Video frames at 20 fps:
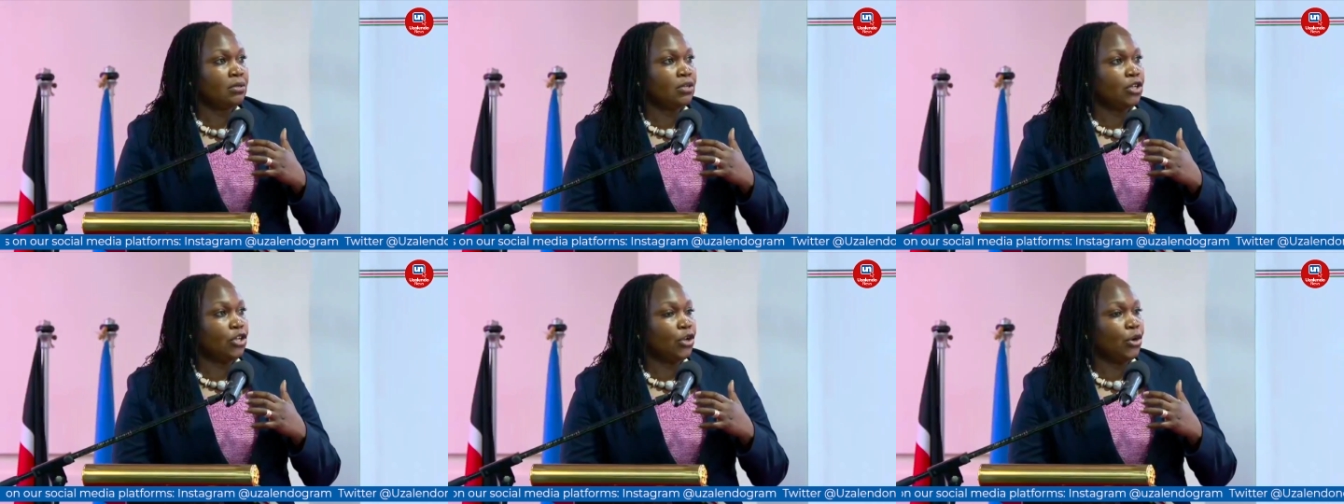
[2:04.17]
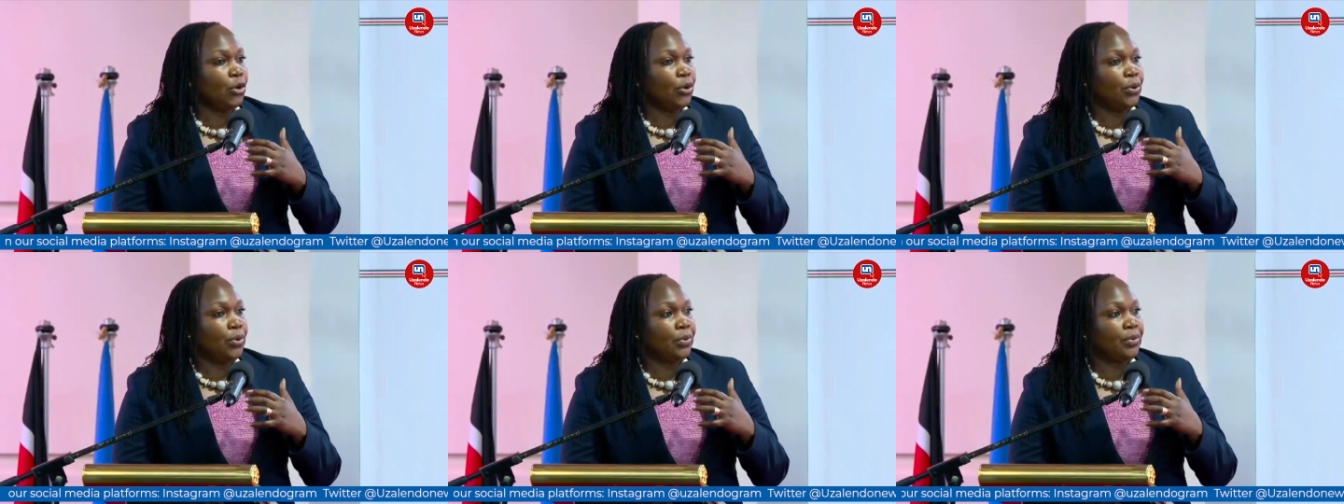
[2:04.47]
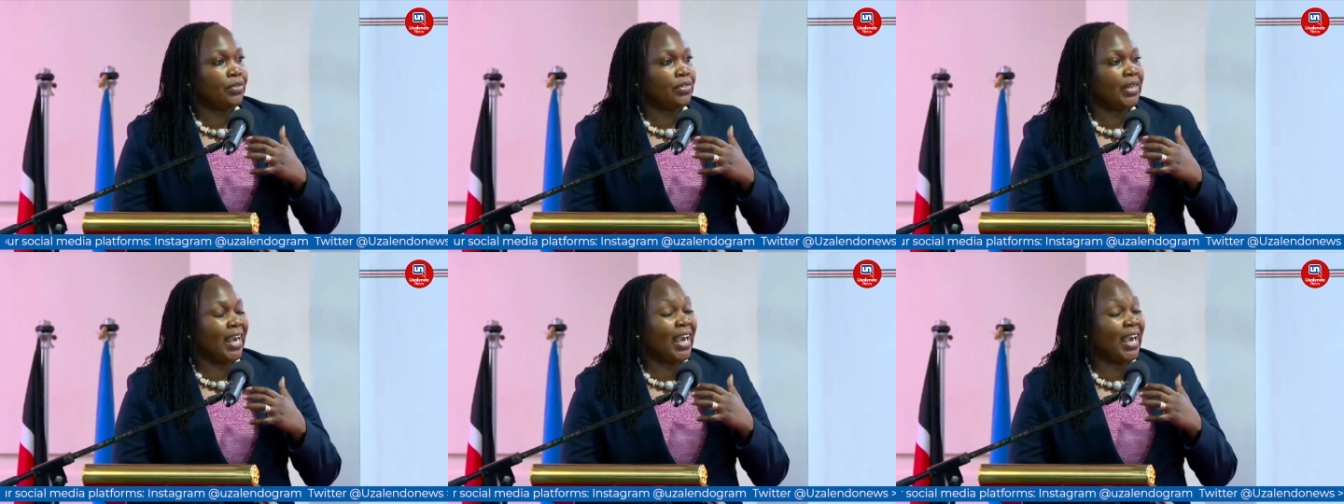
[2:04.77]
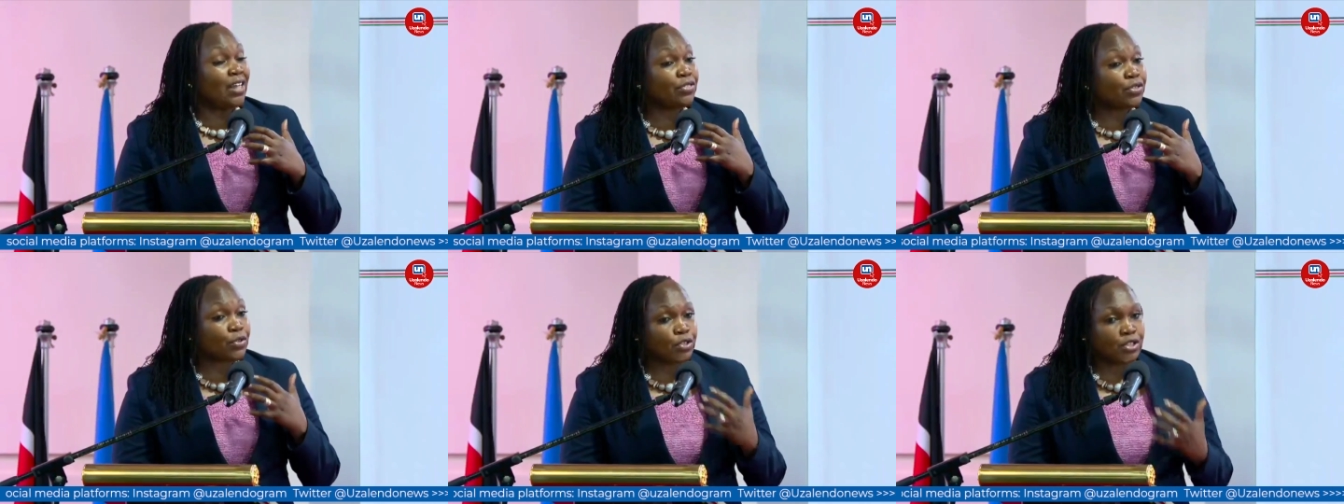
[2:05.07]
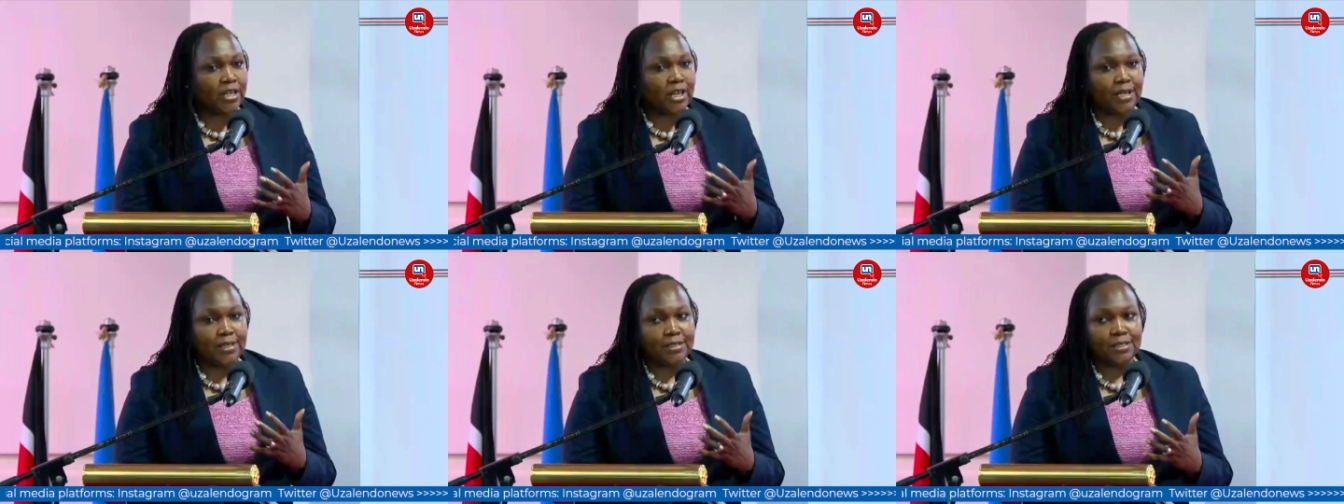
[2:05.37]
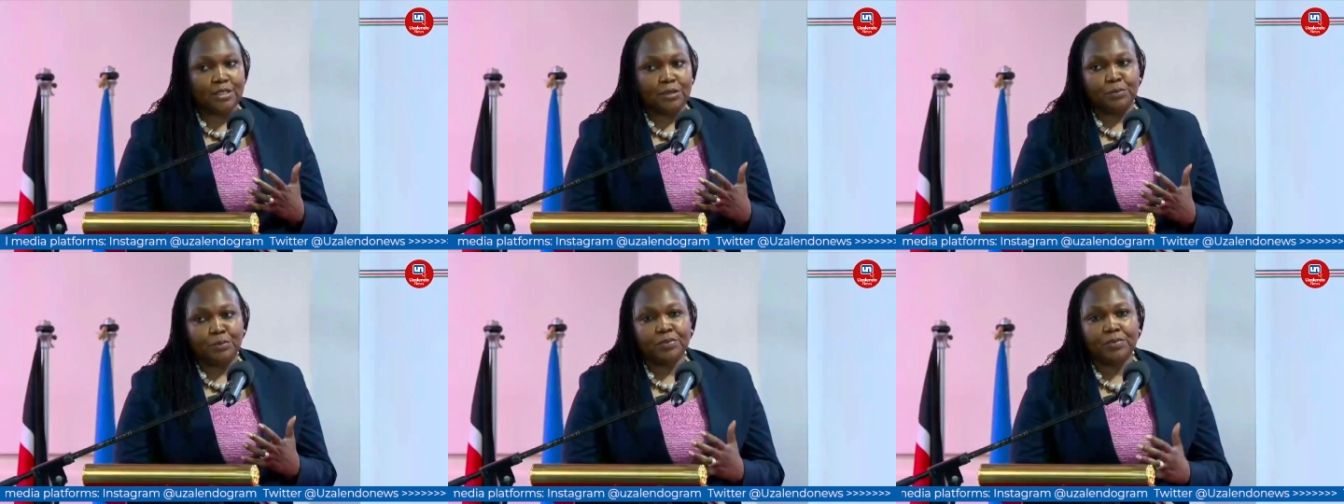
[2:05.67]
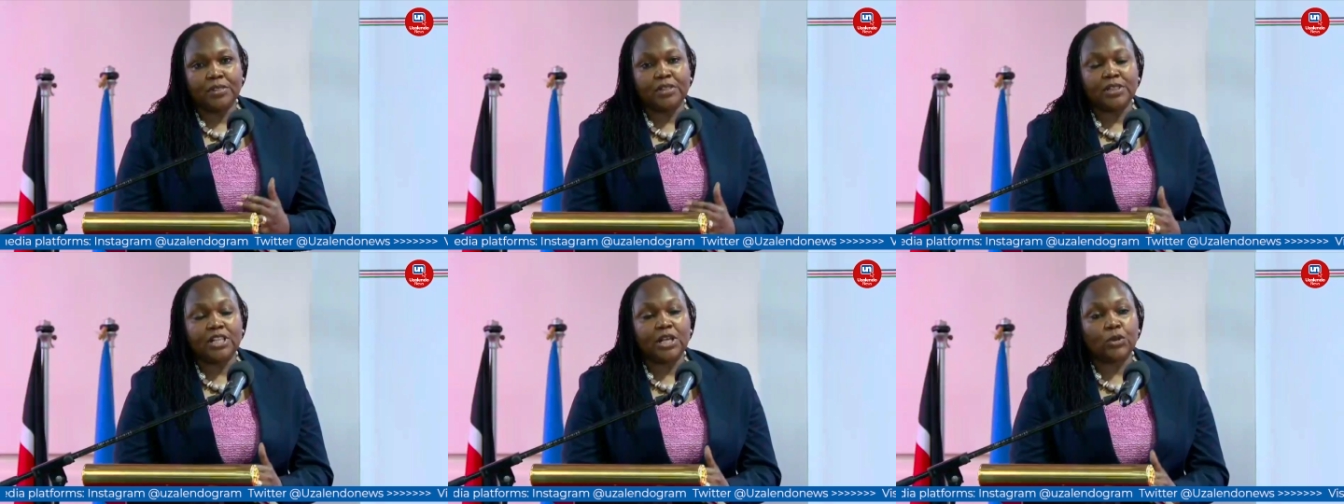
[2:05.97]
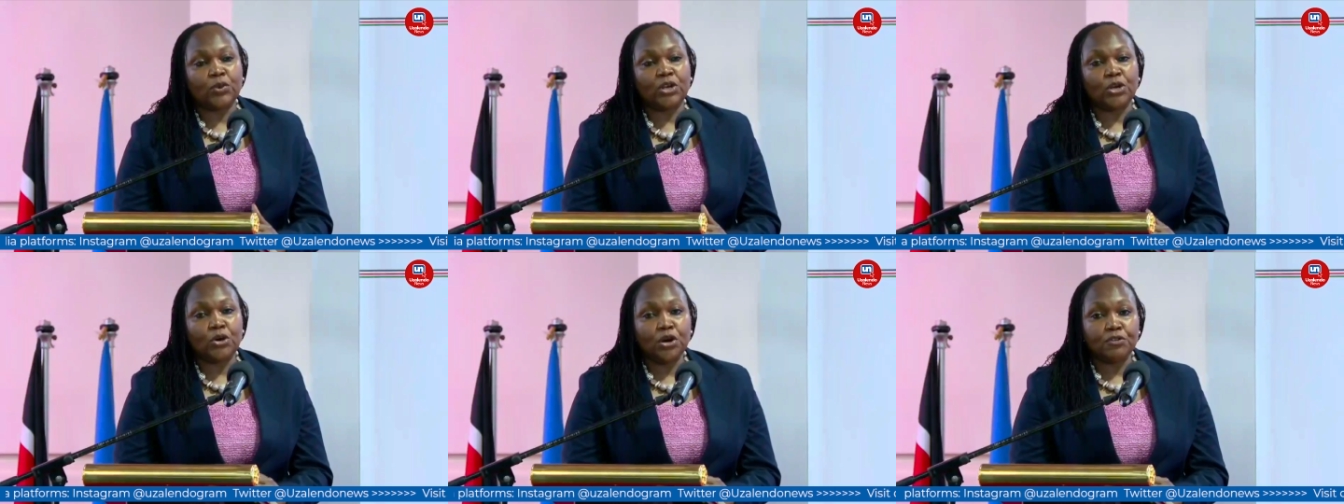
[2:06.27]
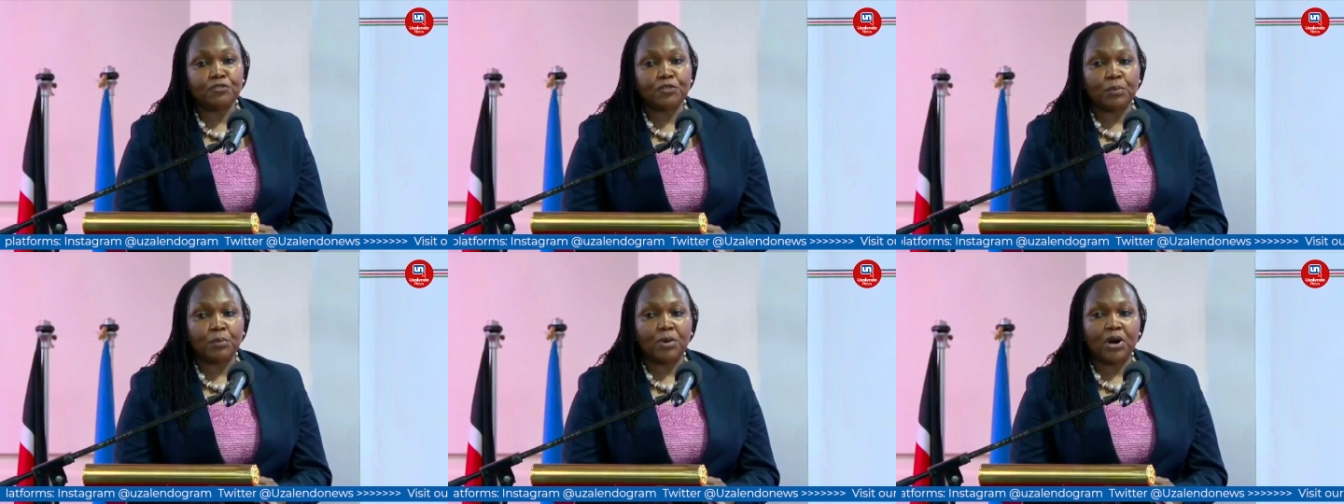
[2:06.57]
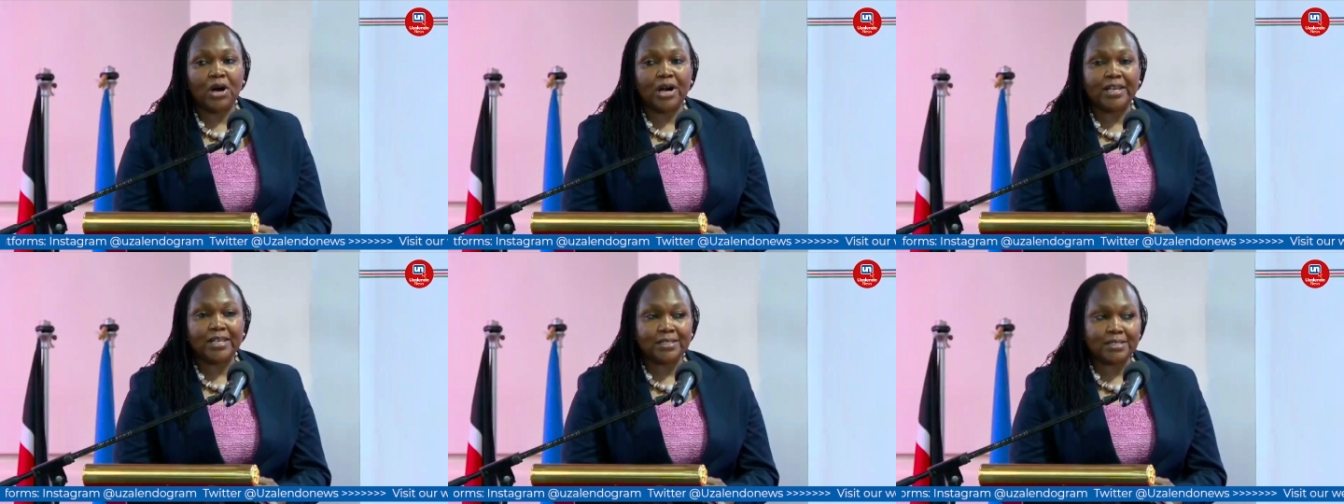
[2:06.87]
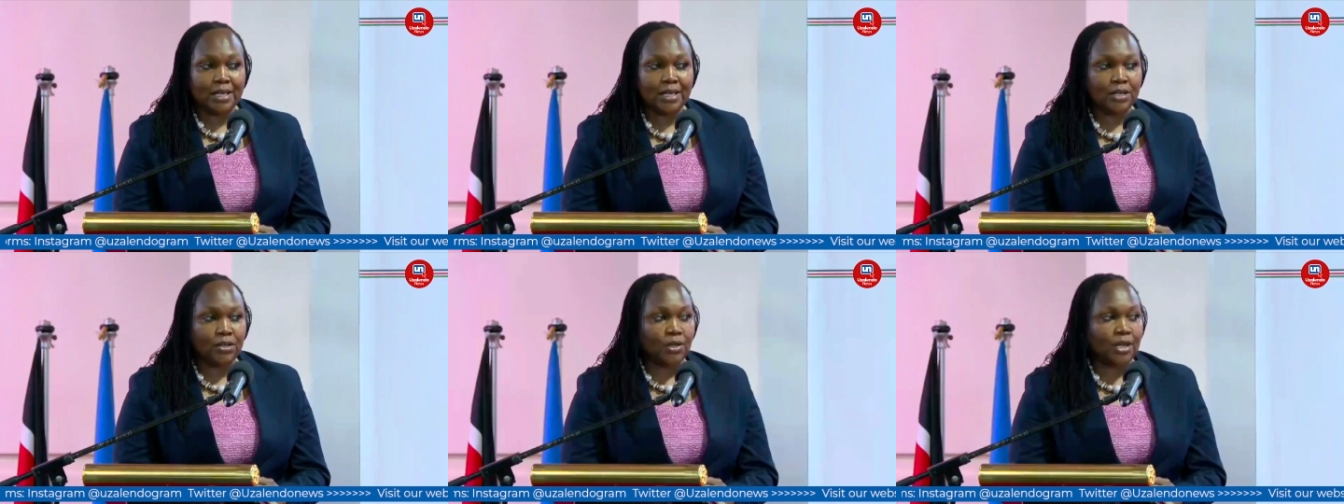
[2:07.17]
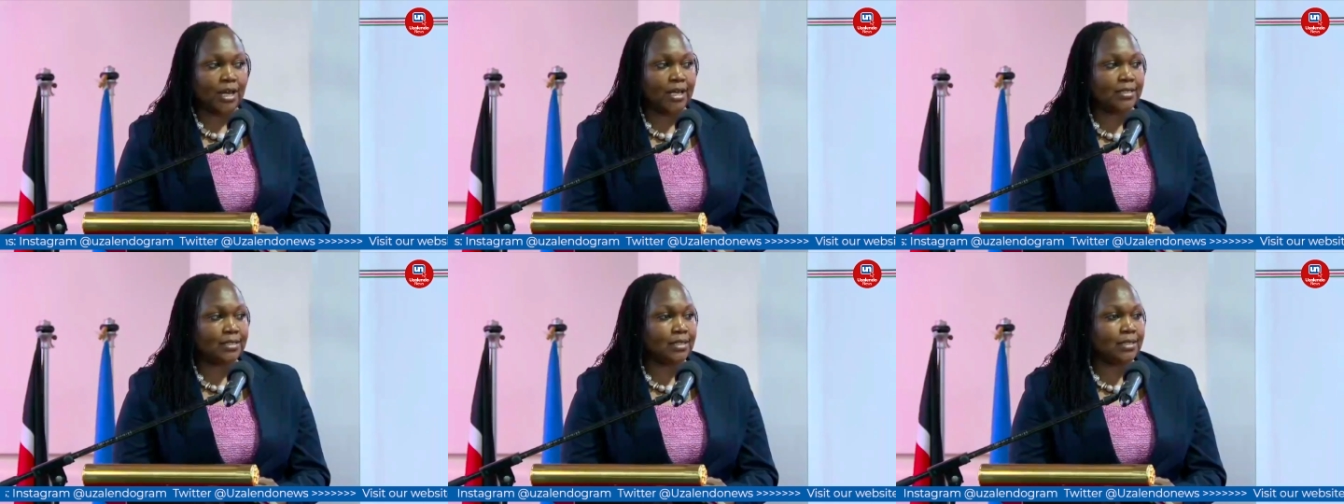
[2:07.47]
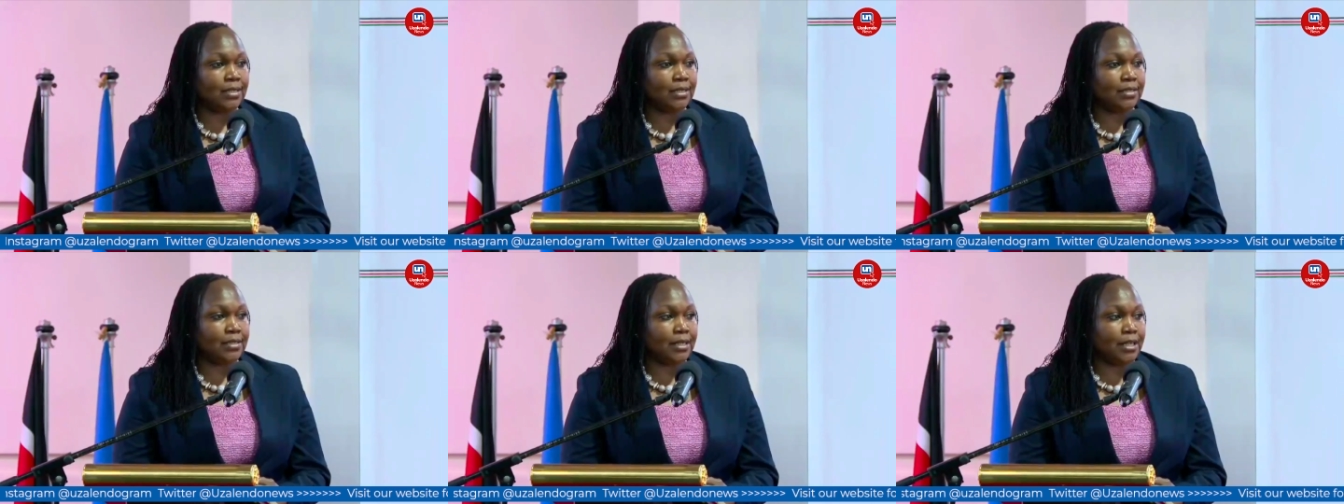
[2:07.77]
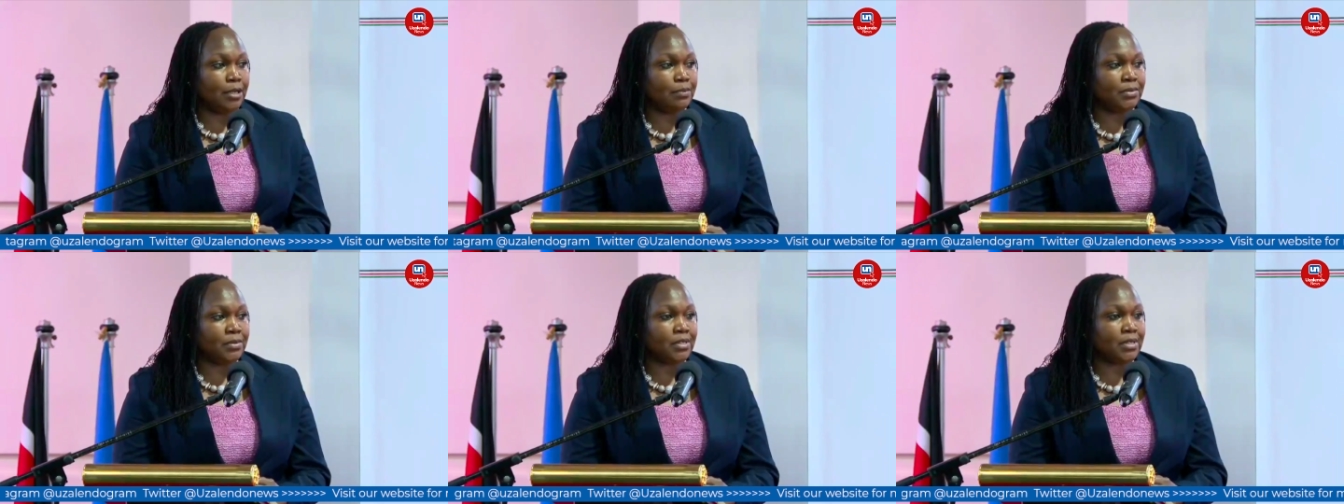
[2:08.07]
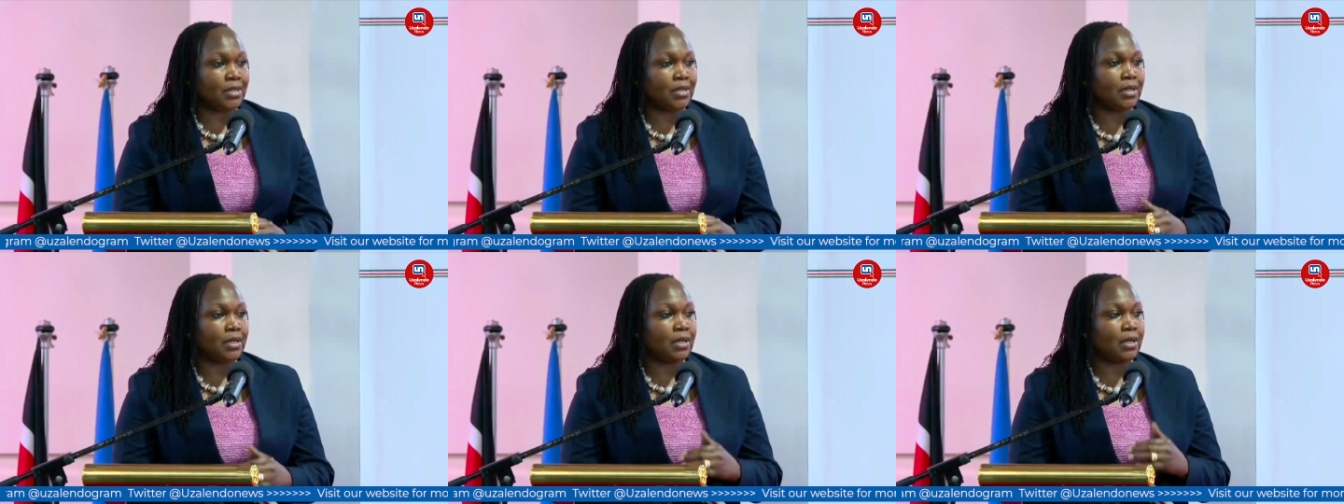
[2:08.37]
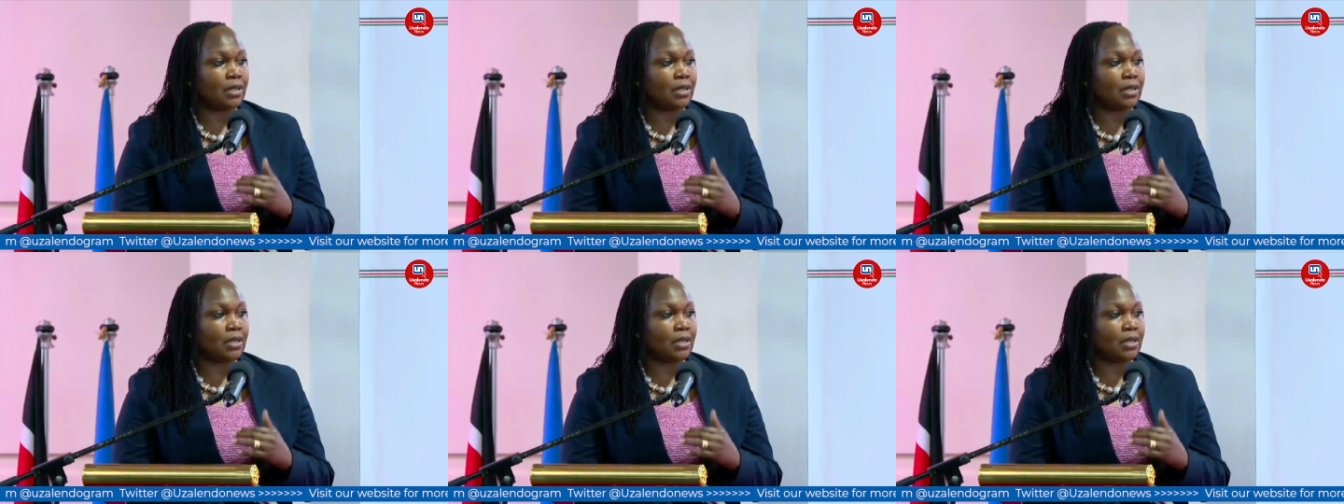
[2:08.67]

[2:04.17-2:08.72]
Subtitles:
you know, the enthusiasm that we got from our internal ICT teams,